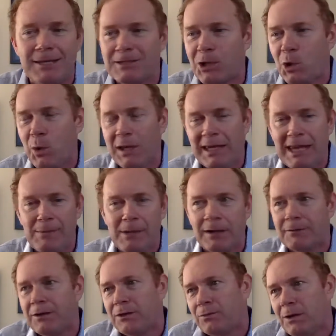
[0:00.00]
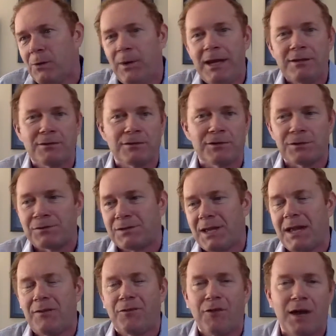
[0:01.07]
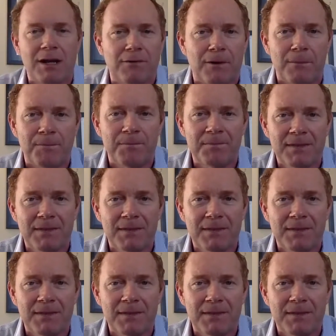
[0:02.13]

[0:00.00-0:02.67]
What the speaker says: It's a quick email every 3 weeks or so. Stay in front of them.